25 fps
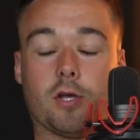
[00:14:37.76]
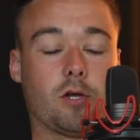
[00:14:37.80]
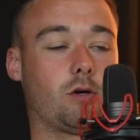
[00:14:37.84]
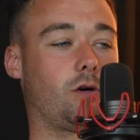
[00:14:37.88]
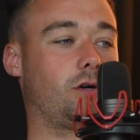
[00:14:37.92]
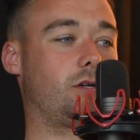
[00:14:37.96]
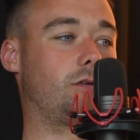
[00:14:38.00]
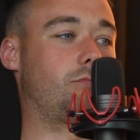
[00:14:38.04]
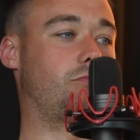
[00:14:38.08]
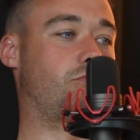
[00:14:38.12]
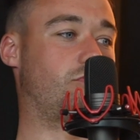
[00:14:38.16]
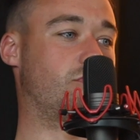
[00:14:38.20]

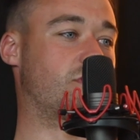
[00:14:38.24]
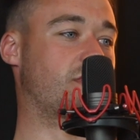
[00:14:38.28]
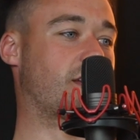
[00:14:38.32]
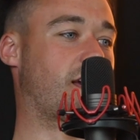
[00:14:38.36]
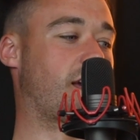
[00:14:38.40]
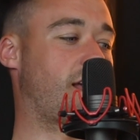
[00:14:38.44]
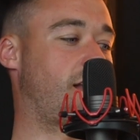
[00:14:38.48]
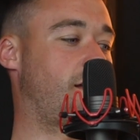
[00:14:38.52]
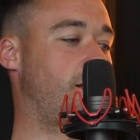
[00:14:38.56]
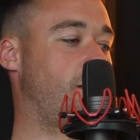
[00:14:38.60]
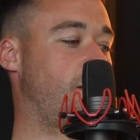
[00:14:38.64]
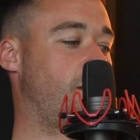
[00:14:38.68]
I was
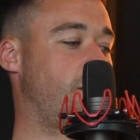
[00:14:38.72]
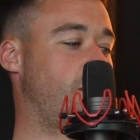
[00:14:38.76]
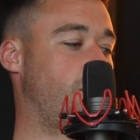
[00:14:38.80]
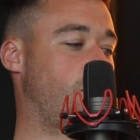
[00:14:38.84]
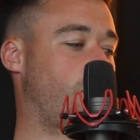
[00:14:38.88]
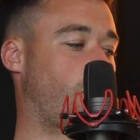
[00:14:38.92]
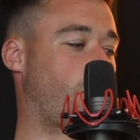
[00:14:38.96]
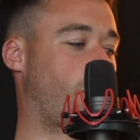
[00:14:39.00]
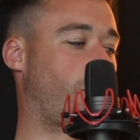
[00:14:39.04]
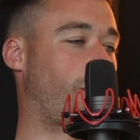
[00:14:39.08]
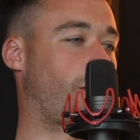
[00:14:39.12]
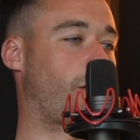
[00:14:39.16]
saying
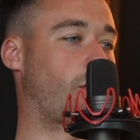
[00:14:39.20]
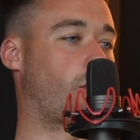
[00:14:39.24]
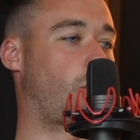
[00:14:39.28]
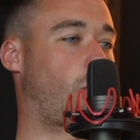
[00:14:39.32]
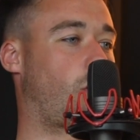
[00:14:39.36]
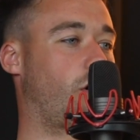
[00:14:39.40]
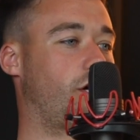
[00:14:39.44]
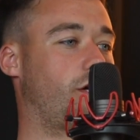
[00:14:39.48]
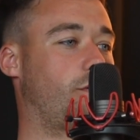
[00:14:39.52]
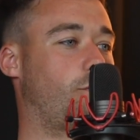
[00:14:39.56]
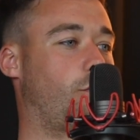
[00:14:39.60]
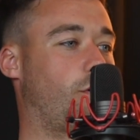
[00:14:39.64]
earlier,
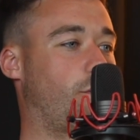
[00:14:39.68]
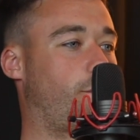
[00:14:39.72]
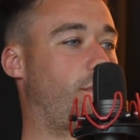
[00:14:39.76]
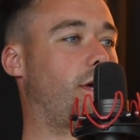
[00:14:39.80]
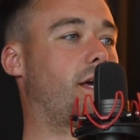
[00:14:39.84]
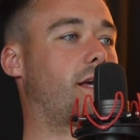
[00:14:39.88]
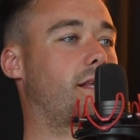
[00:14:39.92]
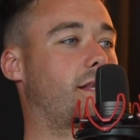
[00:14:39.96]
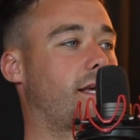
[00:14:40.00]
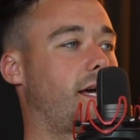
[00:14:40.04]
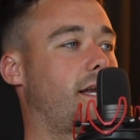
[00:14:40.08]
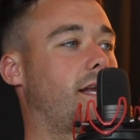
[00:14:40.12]
I would
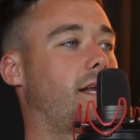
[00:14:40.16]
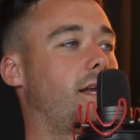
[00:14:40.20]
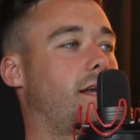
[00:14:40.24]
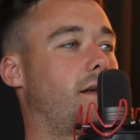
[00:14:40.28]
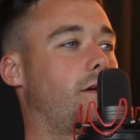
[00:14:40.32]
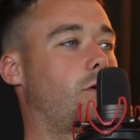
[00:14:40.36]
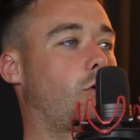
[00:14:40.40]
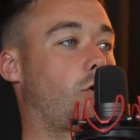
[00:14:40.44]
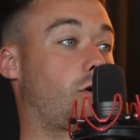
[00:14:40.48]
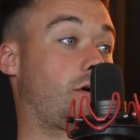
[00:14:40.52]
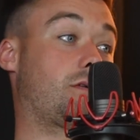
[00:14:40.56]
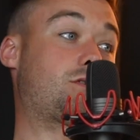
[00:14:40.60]
pick then
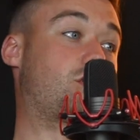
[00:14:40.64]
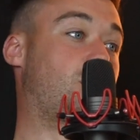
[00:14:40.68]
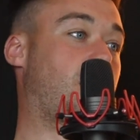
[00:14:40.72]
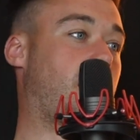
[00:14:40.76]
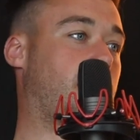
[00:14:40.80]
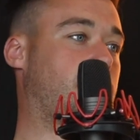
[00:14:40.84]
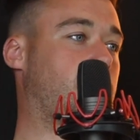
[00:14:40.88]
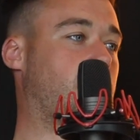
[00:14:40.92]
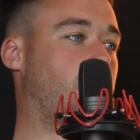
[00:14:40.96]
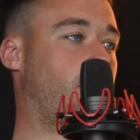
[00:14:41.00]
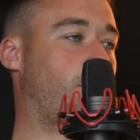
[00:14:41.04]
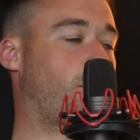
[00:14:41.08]
or
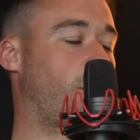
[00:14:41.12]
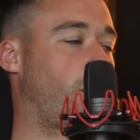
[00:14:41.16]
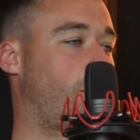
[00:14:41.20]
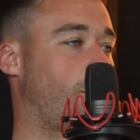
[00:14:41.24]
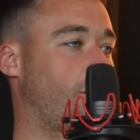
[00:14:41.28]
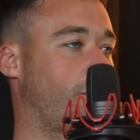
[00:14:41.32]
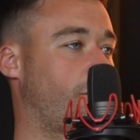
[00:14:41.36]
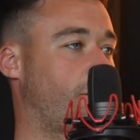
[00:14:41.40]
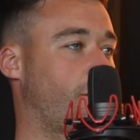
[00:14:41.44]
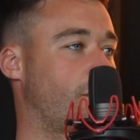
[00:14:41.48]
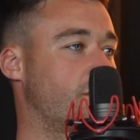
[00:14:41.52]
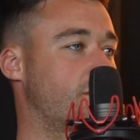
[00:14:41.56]
chat to the pro on
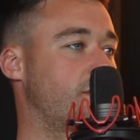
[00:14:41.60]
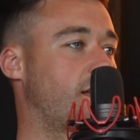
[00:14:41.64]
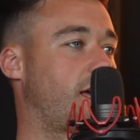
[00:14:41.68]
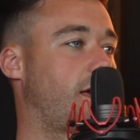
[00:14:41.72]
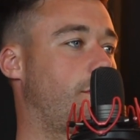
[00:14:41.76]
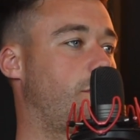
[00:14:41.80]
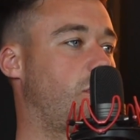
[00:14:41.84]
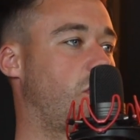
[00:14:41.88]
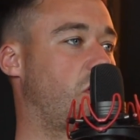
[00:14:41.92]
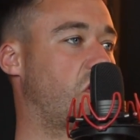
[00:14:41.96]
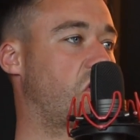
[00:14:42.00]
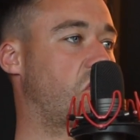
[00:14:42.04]
the first day
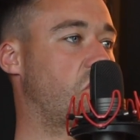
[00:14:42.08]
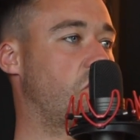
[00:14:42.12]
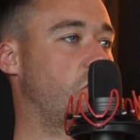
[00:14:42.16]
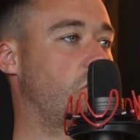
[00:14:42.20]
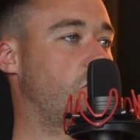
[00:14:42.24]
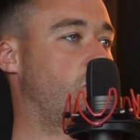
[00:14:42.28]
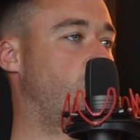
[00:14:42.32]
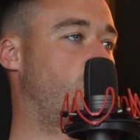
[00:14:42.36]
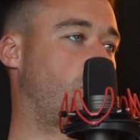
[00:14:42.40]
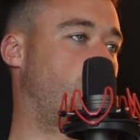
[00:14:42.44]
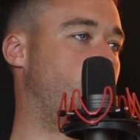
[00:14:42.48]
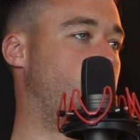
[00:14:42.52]
and be like,
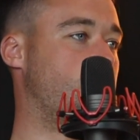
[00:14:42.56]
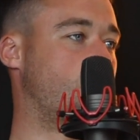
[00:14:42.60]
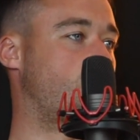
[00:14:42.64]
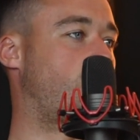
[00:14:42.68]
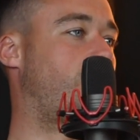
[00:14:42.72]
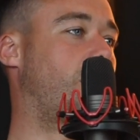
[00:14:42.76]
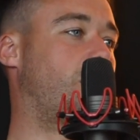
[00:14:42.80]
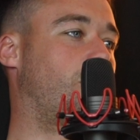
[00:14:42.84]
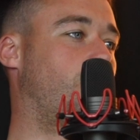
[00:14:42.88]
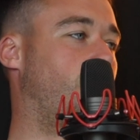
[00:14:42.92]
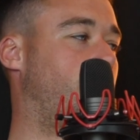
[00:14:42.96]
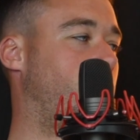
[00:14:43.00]
is there
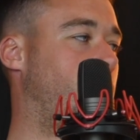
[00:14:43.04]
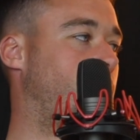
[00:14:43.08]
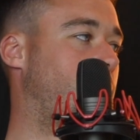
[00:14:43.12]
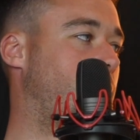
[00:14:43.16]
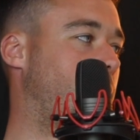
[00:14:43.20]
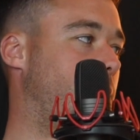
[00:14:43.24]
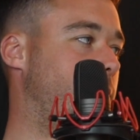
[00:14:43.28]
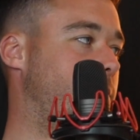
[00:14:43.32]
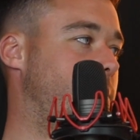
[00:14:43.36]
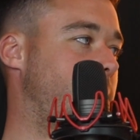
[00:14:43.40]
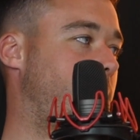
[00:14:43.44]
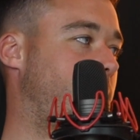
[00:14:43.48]
anything you want to
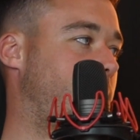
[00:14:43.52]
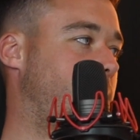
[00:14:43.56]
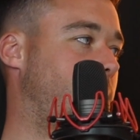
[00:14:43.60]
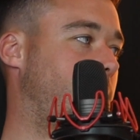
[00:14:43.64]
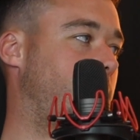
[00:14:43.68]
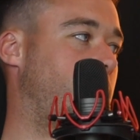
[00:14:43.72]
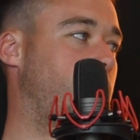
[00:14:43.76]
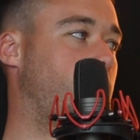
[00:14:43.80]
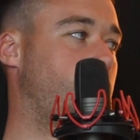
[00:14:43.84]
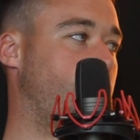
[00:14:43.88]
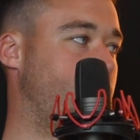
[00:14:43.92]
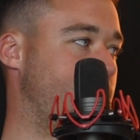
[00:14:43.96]
improve
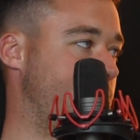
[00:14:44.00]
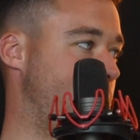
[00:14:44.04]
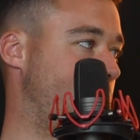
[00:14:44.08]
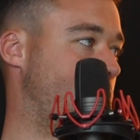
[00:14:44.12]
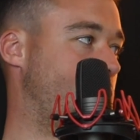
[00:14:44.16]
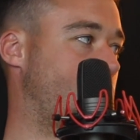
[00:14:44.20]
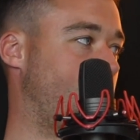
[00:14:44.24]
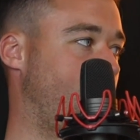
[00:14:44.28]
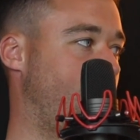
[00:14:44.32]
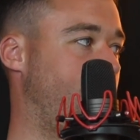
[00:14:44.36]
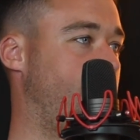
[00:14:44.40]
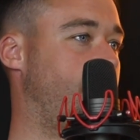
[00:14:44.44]
technically or
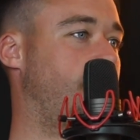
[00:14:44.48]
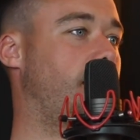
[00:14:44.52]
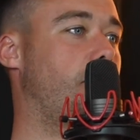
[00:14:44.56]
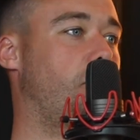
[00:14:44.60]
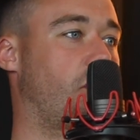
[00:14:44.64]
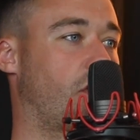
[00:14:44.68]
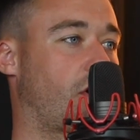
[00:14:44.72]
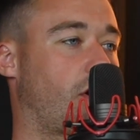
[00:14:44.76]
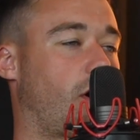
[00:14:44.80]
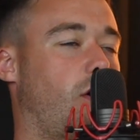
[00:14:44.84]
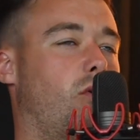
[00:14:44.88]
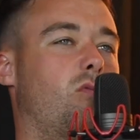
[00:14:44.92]
positionally? And they
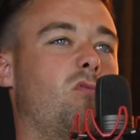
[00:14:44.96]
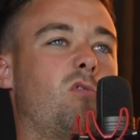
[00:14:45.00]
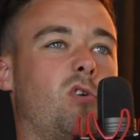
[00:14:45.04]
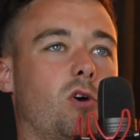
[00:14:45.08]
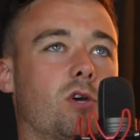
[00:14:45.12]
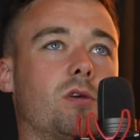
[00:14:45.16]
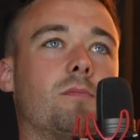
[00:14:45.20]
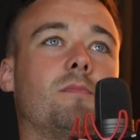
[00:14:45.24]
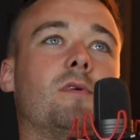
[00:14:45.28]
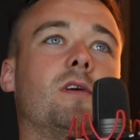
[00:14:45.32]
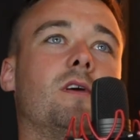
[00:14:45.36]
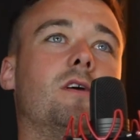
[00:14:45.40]
might go,
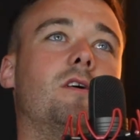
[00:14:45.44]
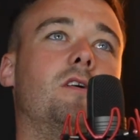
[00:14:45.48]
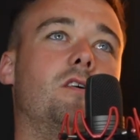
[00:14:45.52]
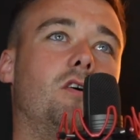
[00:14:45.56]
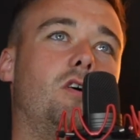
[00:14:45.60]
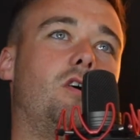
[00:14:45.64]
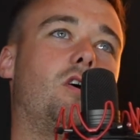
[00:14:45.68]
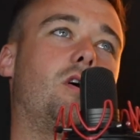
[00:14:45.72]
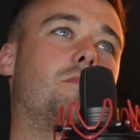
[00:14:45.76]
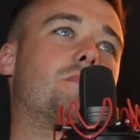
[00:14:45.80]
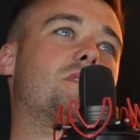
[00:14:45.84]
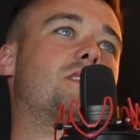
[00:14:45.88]
right,
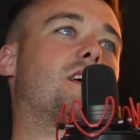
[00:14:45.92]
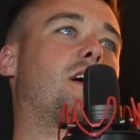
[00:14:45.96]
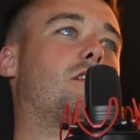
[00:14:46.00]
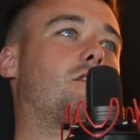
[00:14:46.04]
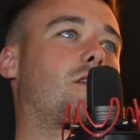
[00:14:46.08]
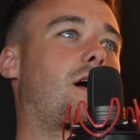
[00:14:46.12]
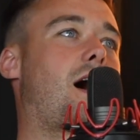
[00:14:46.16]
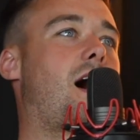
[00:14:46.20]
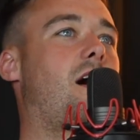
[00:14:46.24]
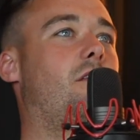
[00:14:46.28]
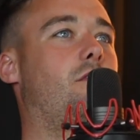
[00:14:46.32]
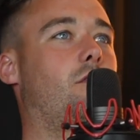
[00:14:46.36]
I'm a centre
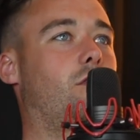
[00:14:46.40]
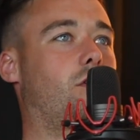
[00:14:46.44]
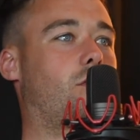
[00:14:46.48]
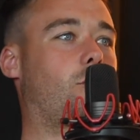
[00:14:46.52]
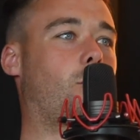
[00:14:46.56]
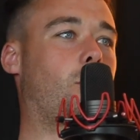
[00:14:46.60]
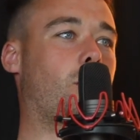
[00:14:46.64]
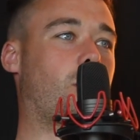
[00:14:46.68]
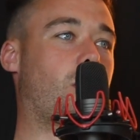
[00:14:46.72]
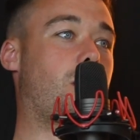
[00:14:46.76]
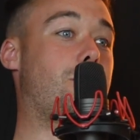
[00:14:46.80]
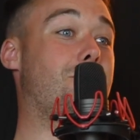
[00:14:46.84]
half, I want to
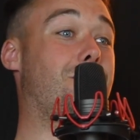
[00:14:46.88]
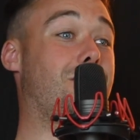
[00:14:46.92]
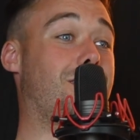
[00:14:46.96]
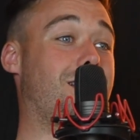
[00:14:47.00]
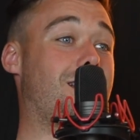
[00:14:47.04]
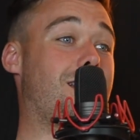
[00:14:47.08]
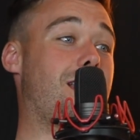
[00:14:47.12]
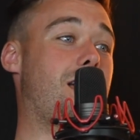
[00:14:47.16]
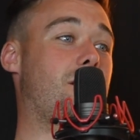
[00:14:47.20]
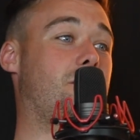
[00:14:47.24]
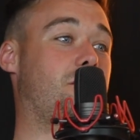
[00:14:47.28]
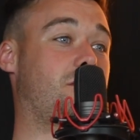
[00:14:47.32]
work on my
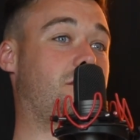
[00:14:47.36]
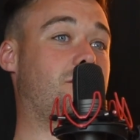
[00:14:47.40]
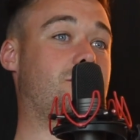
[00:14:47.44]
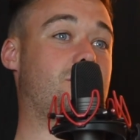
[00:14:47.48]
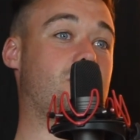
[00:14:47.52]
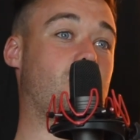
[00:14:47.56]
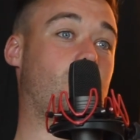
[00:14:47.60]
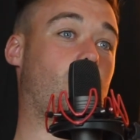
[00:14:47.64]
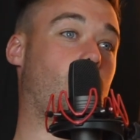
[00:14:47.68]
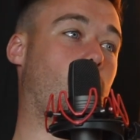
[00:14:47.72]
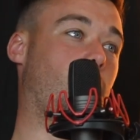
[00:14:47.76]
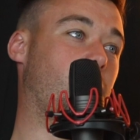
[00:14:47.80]
left
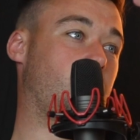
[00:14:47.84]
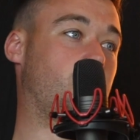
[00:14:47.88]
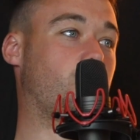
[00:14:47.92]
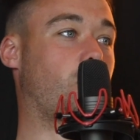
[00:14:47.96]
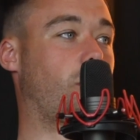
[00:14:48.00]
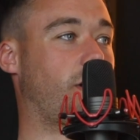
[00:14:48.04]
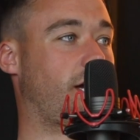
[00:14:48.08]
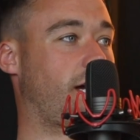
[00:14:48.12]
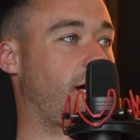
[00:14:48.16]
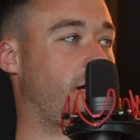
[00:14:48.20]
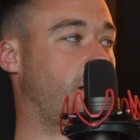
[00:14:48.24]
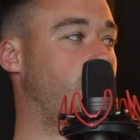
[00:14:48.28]
to right
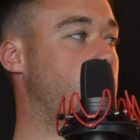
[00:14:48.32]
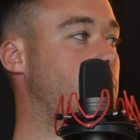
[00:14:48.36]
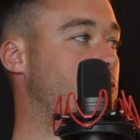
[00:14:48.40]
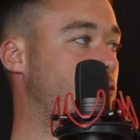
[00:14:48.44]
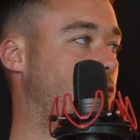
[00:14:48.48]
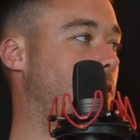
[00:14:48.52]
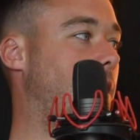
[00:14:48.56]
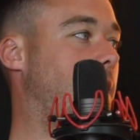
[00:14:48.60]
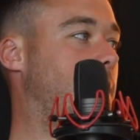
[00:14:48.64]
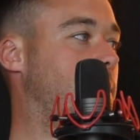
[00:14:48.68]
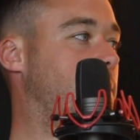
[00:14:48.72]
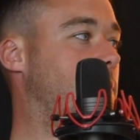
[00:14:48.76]
diag,
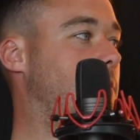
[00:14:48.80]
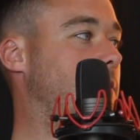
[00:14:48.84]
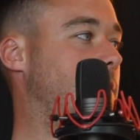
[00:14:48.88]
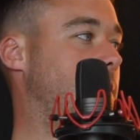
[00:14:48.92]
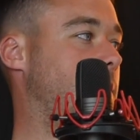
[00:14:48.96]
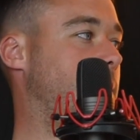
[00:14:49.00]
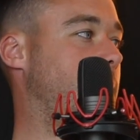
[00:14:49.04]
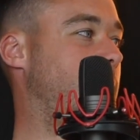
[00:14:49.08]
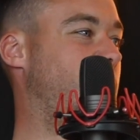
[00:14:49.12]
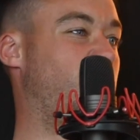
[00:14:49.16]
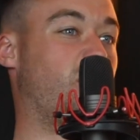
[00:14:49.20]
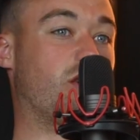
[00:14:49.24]
grand.
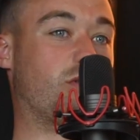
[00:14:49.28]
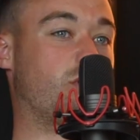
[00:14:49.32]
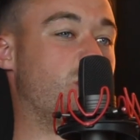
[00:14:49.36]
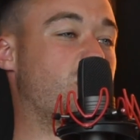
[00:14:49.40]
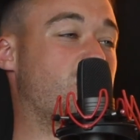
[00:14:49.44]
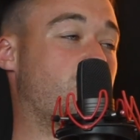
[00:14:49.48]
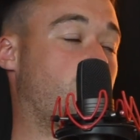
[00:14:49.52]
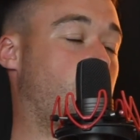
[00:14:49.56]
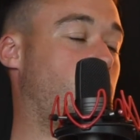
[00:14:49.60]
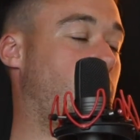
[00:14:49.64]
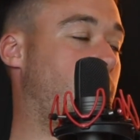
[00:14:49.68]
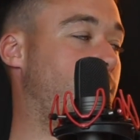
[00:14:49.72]
And I would
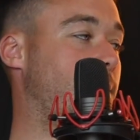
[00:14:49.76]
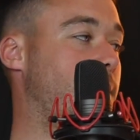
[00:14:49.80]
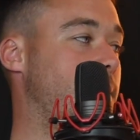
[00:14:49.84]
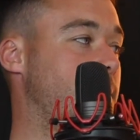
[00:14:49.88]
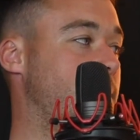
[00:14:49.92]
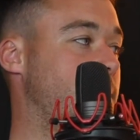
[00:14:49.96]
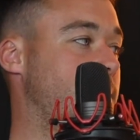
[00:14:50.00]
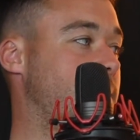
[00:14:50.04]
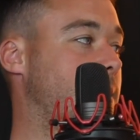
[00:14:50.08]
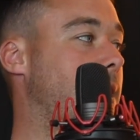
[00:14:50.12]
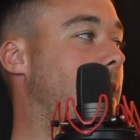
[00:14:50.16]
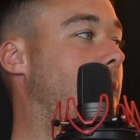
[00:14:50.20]
just
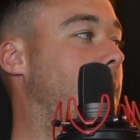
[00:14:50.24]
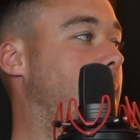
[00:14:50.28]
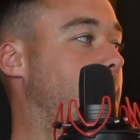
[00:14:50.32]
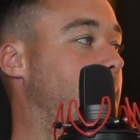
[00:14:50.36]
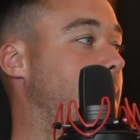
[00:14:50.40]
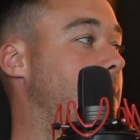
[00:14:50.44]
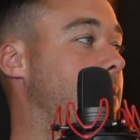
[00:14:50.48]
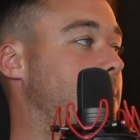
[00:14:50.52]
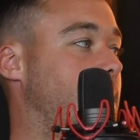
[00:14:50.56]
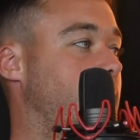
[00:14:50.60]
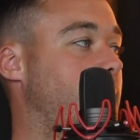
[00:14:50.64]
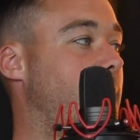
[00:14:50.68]
incorporate scanning
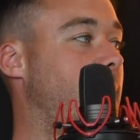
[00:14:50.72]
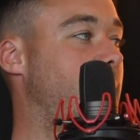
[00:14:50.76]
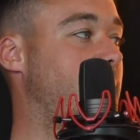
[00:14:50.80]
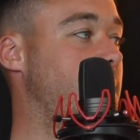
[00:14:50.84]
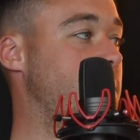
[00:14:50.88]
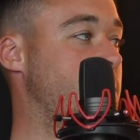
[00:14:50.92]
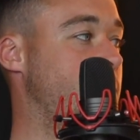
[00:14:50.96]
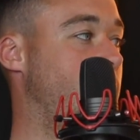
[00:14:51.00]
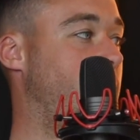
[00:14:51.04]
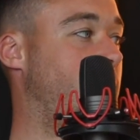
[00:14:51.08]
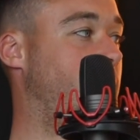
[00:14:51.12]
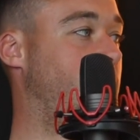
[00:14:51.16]
into that
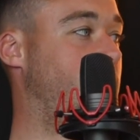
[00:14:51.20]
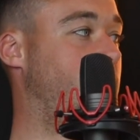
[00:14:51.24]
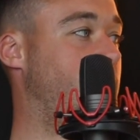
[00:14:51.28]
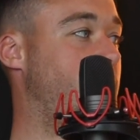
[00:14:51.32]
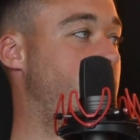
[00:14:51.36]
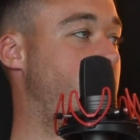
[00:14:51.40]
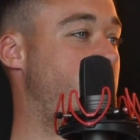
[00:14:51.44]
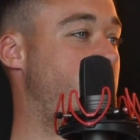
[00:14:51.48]
as well.